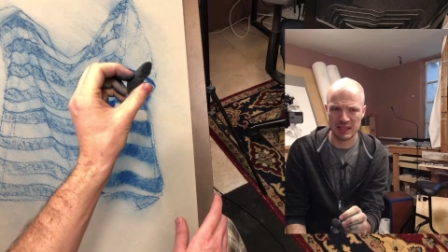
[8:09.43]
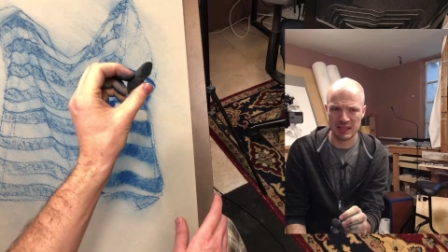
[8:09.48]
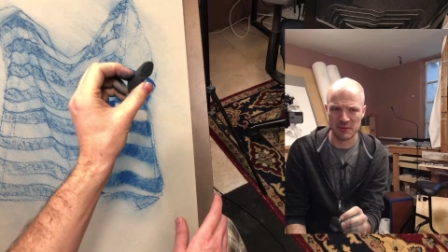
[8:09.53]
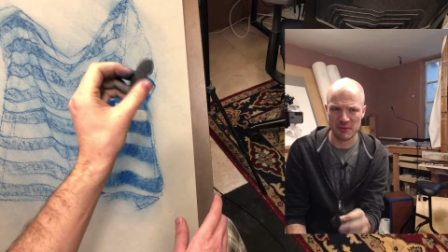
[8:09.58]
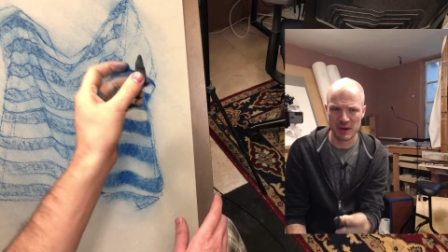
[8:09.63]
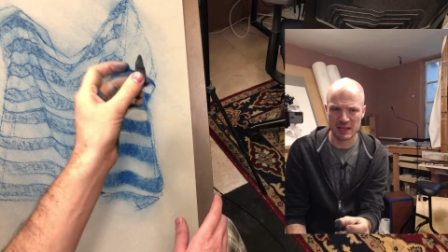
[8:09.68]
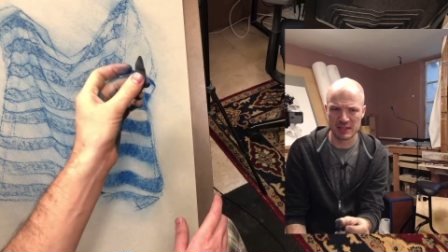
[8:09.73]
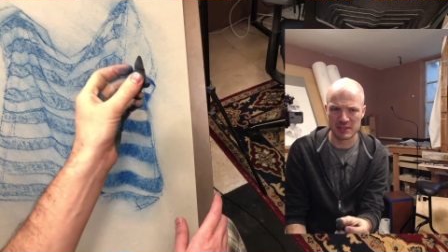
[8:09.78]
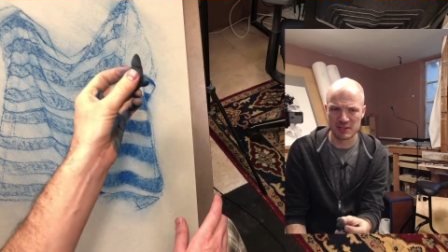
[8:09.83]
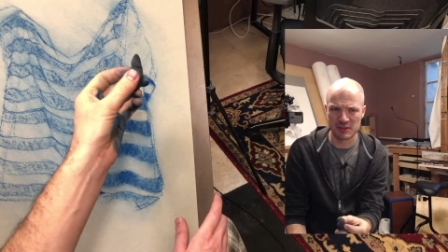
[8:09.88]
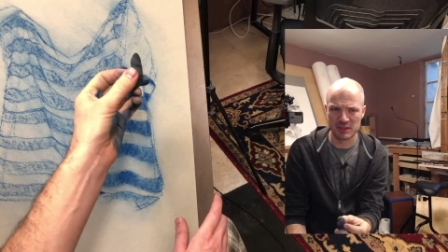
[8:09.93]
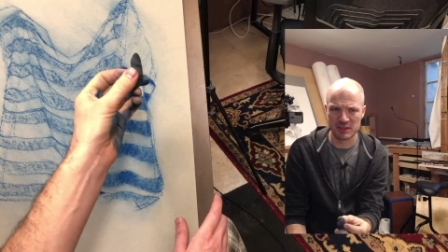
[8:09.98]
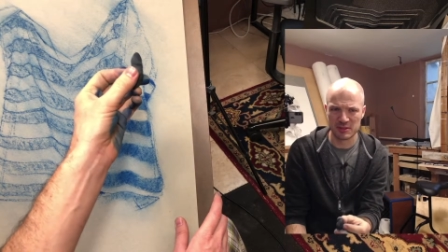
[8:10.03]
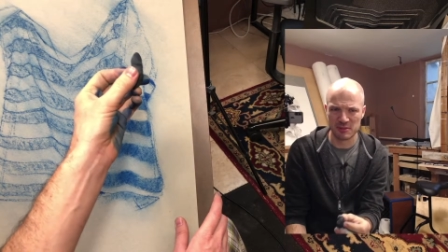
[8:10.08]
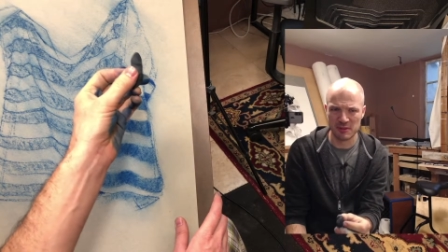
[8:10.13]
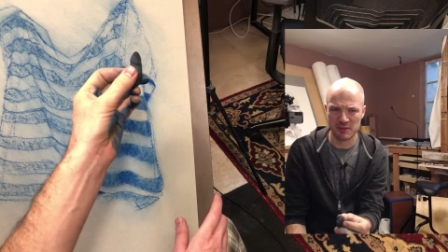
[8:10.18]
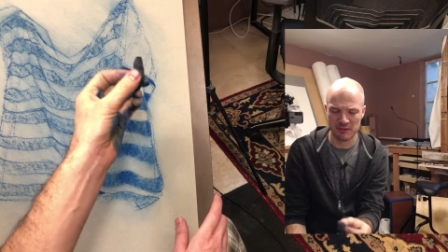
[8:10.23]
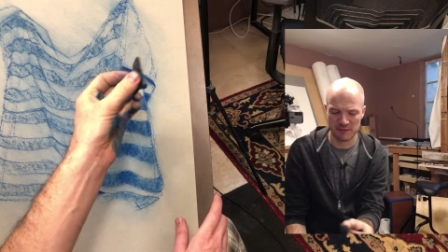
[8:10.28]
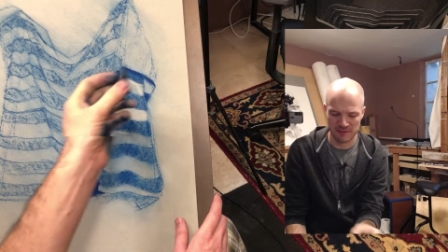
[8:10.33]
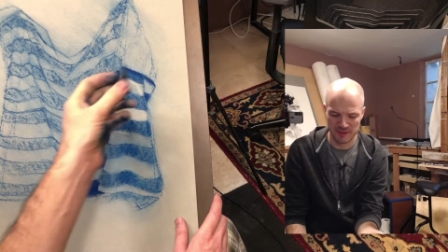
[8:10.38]
eraser
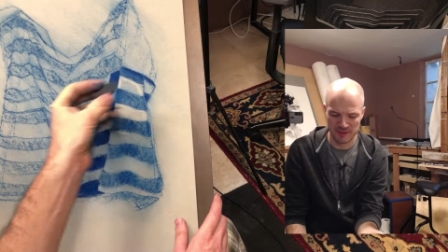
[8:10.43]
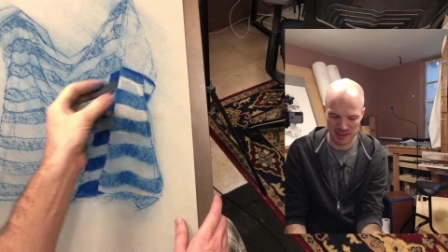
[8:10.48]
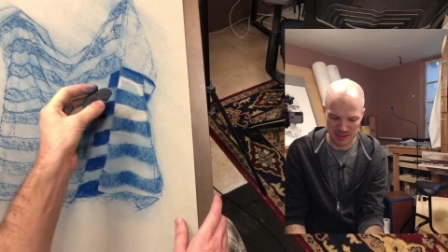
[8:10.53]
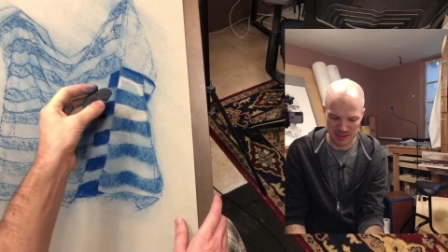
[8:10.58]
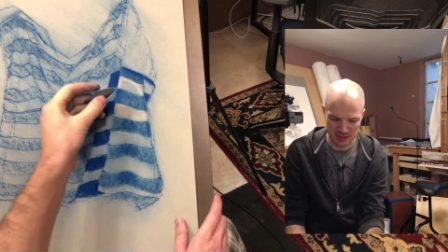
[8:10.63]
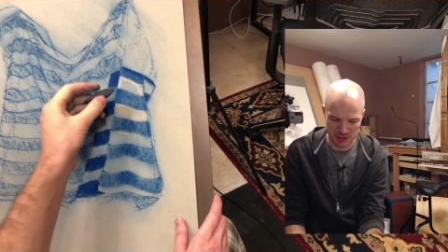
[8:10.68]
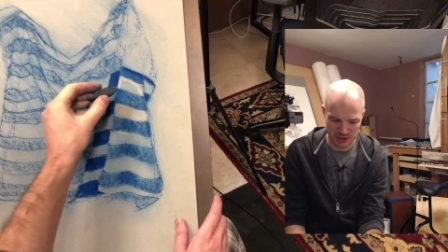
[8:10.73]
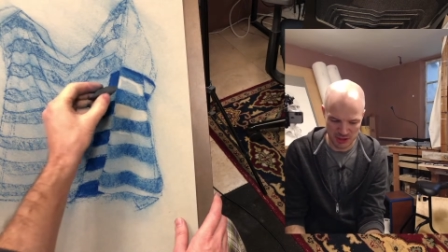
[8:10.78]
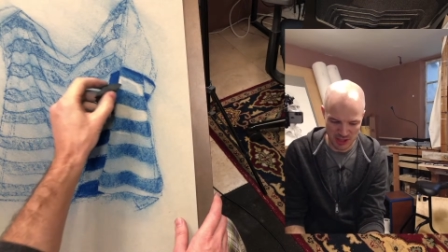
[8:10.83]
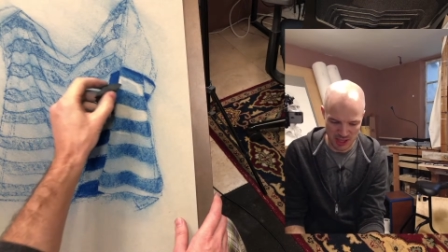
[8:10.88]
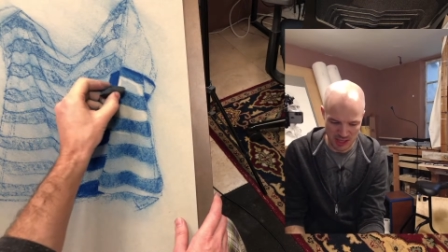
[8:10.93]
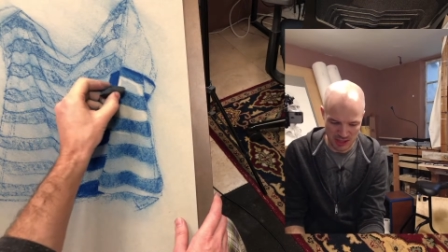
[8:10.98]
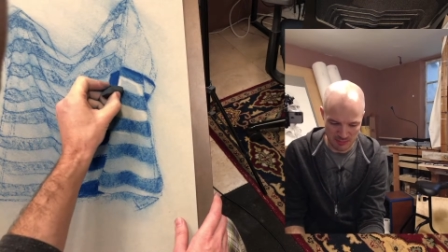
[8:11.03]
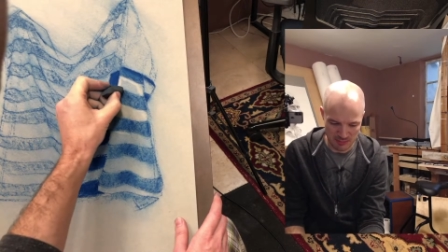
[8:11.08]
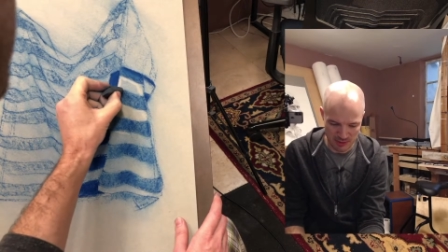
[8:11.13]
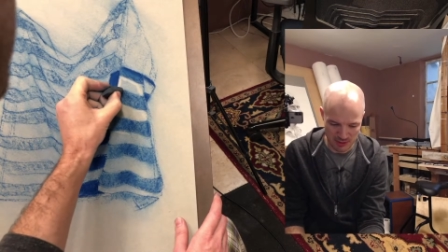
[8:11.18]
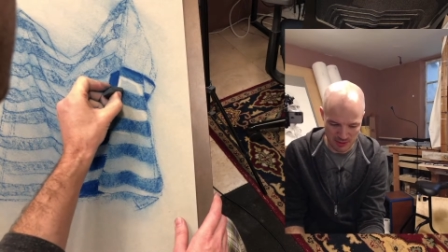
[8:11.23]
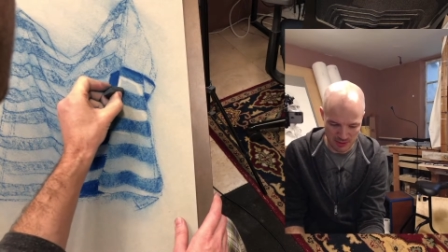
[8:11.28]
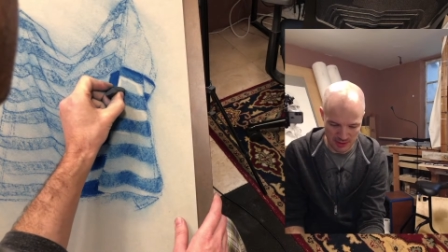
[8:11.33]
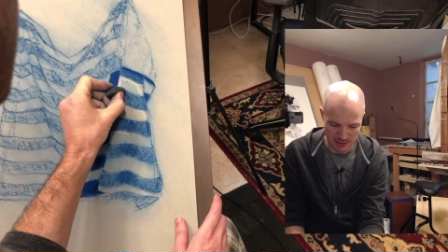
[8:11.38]
into a thin
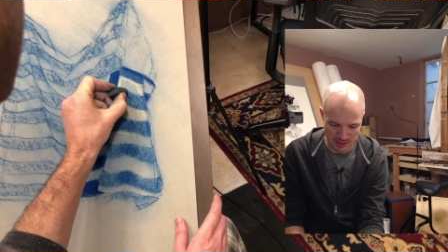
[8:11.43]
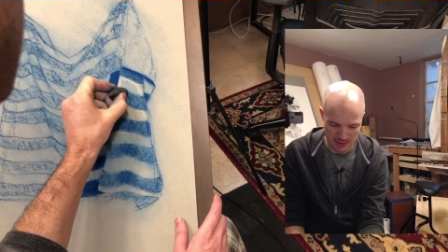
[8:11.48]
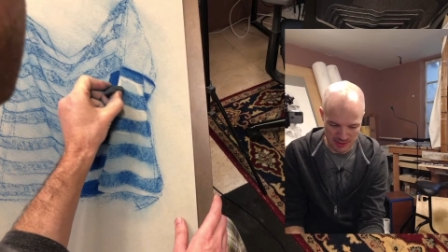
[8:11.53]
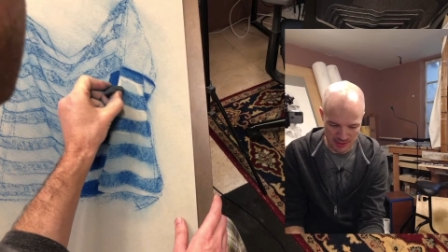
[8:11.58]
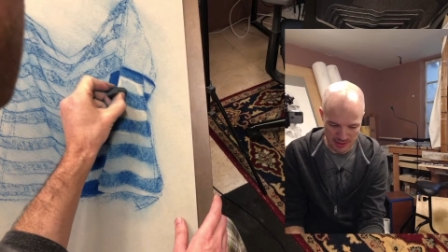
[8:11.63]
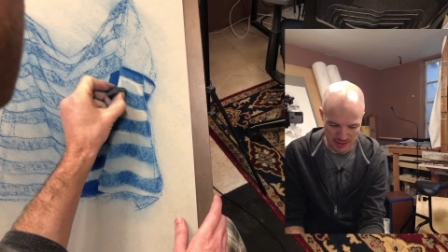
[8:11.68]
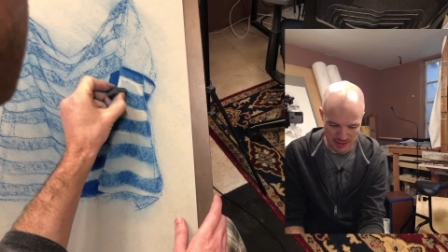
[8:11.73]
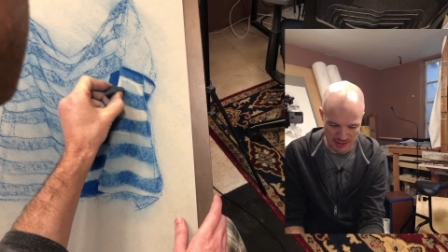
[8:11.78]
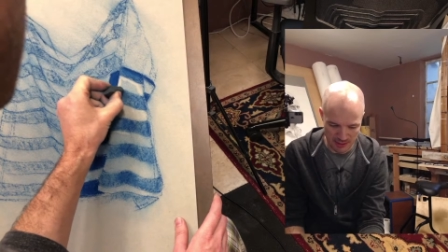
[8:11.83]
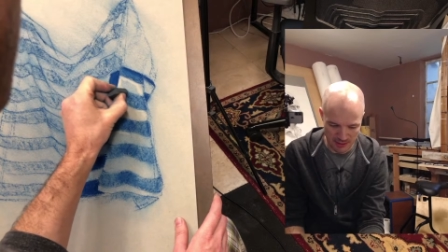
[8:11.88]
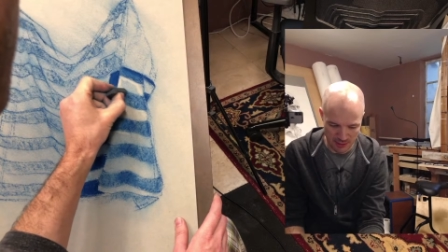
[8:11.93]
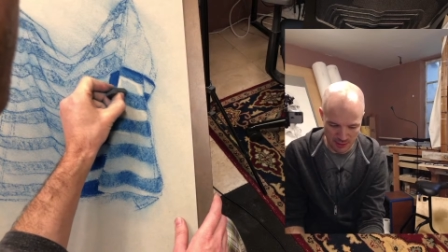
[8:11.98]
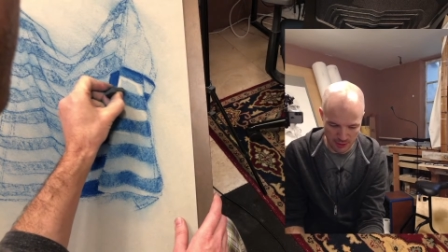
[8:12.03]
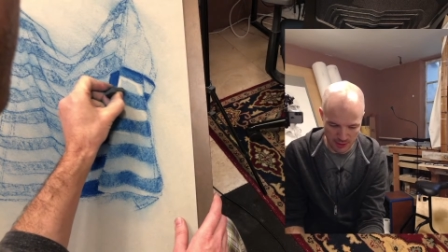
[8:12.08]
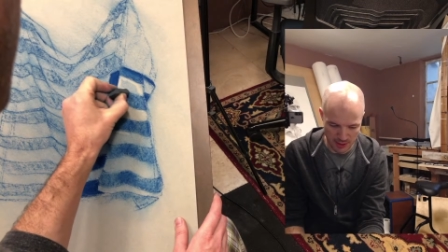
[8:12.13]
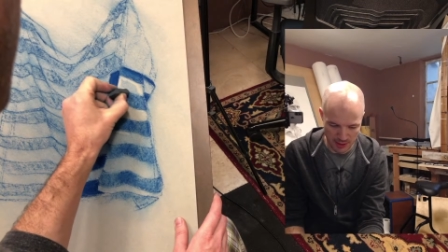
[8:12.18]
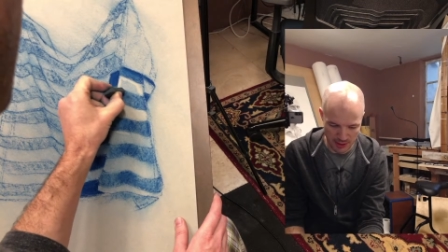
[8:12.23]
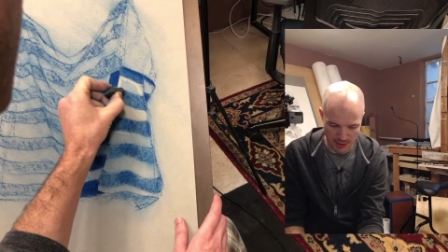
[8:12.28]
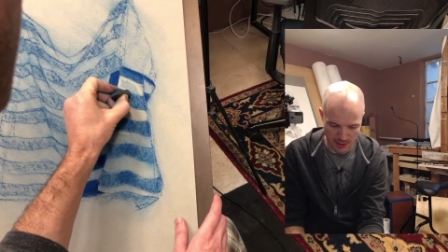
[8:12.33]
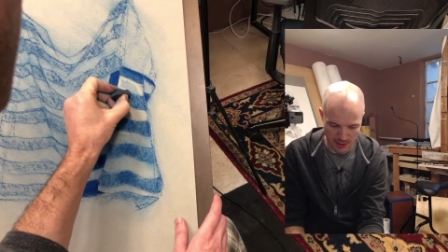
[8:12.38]
shape so that it's nice and thin.